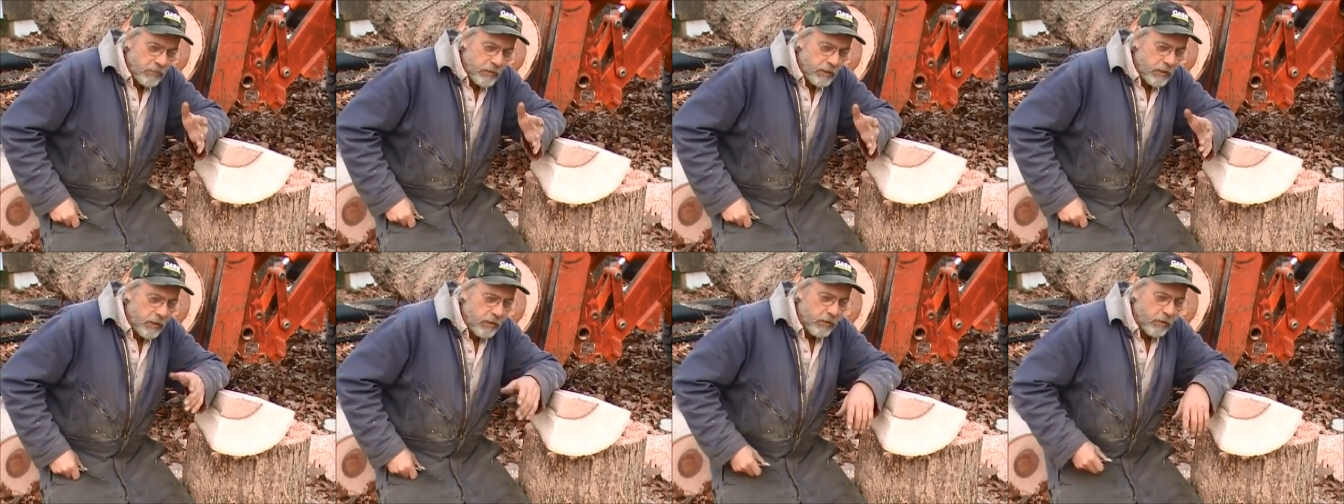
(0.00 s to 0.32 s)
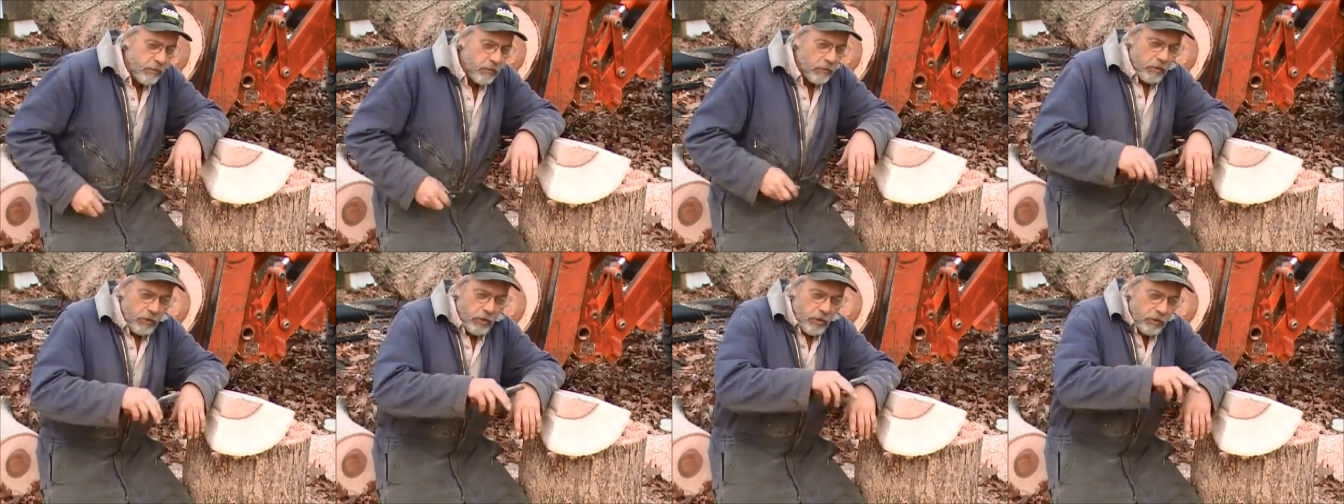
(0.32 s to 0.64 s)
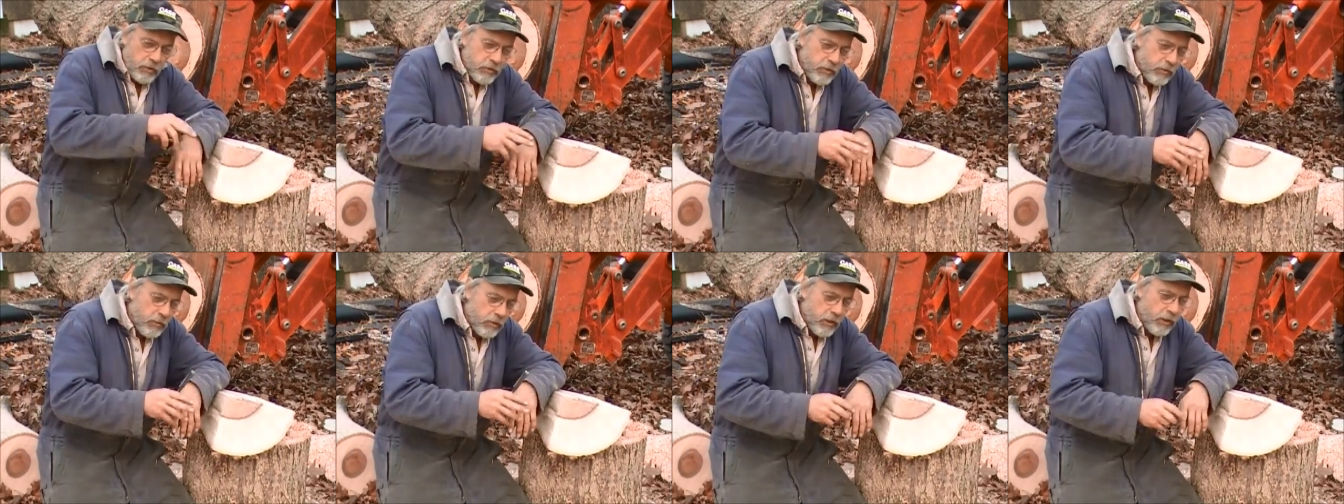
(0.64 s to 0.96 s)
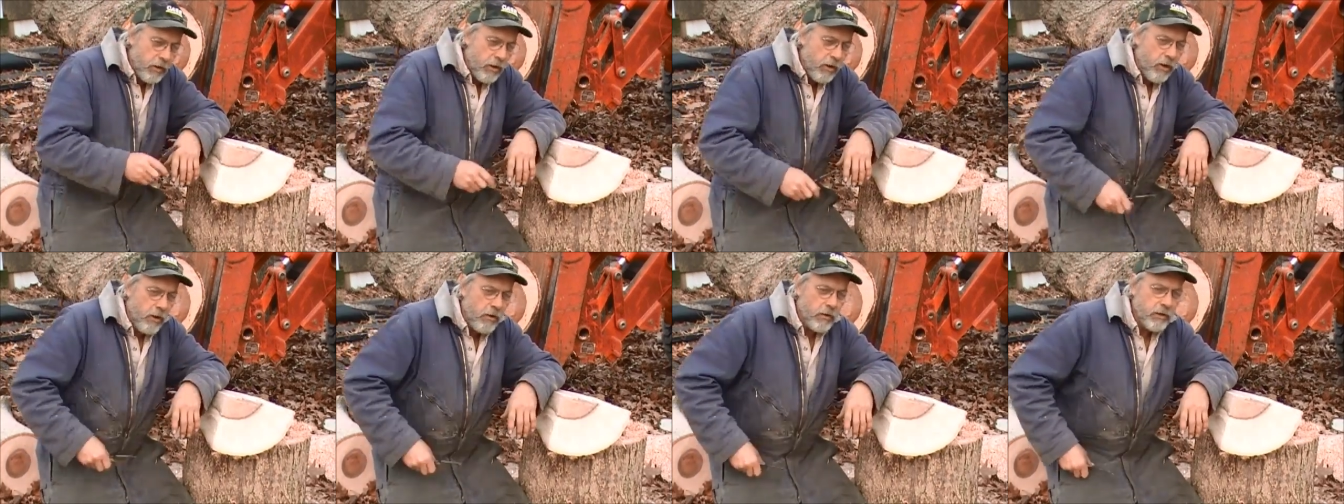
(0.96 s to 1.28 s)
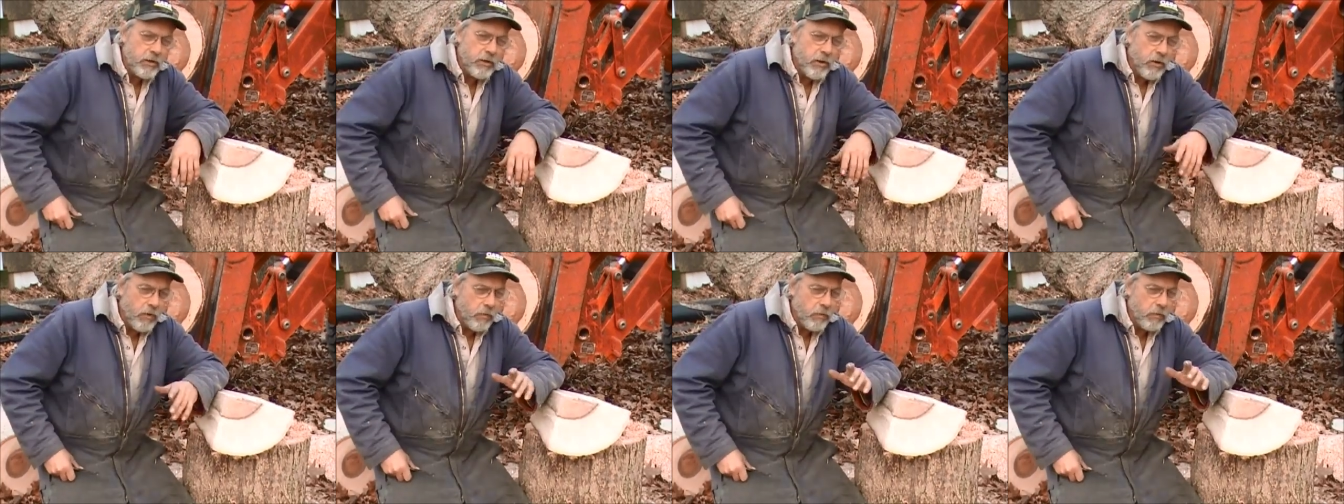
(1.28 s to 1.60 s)
you know, hook to it at all.
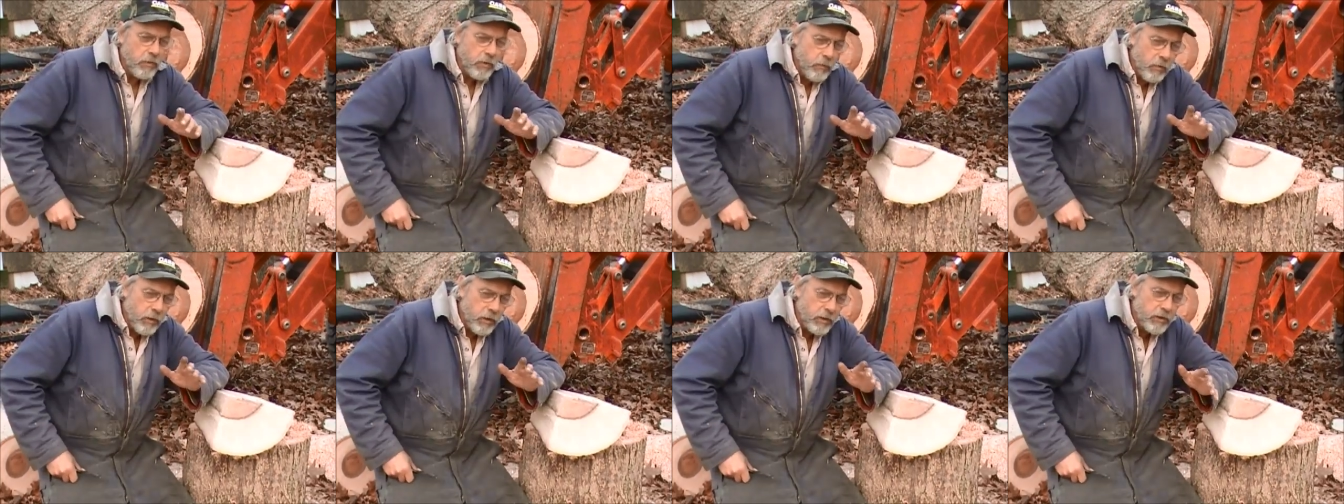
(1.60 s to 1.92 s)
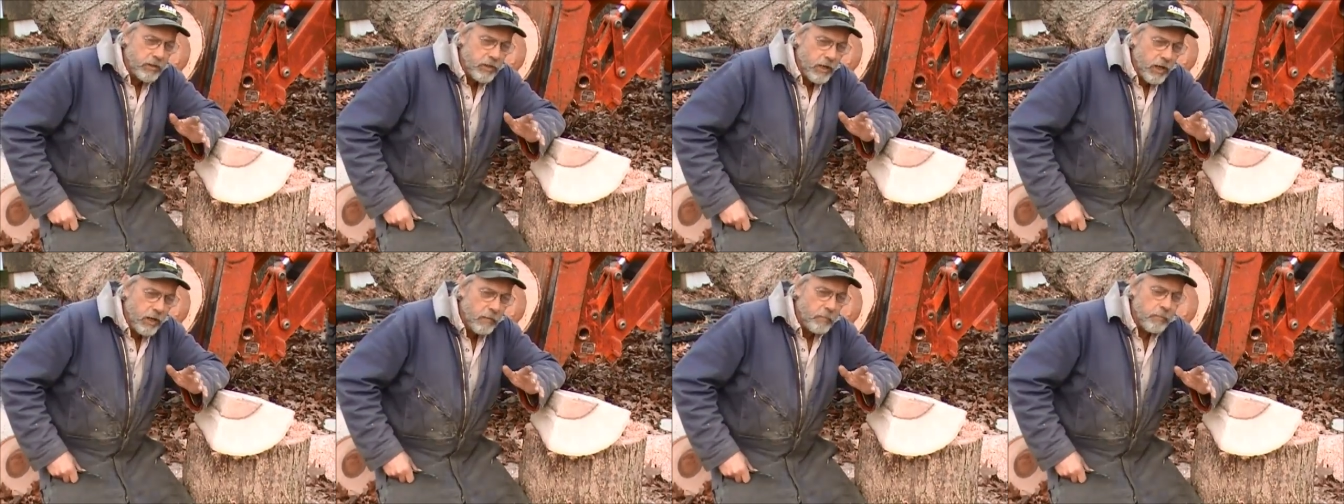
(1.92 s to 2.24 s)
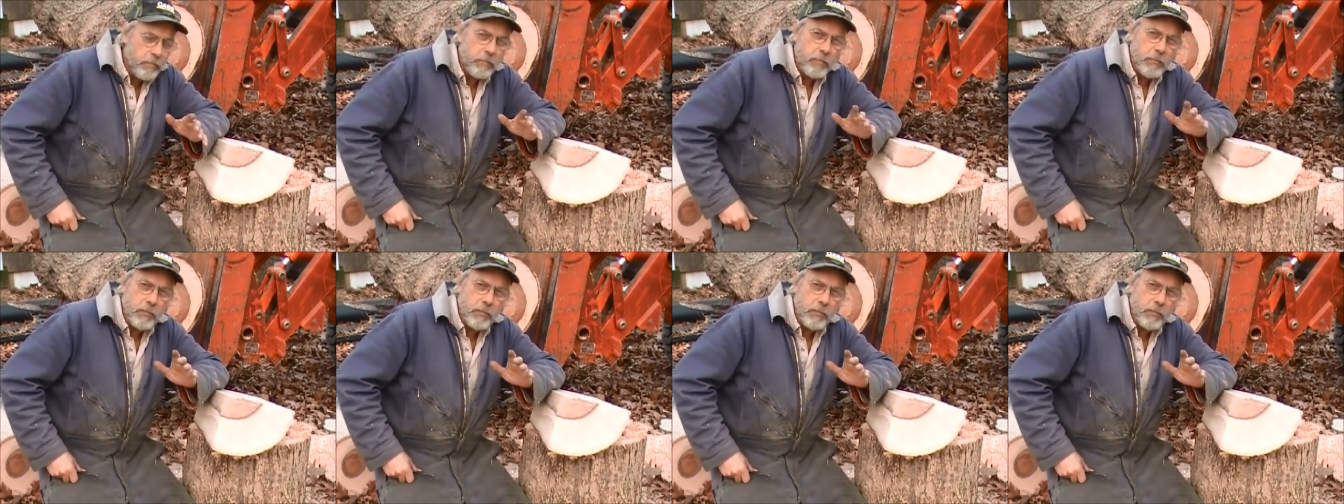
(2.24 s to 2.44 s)
You don't, you want some,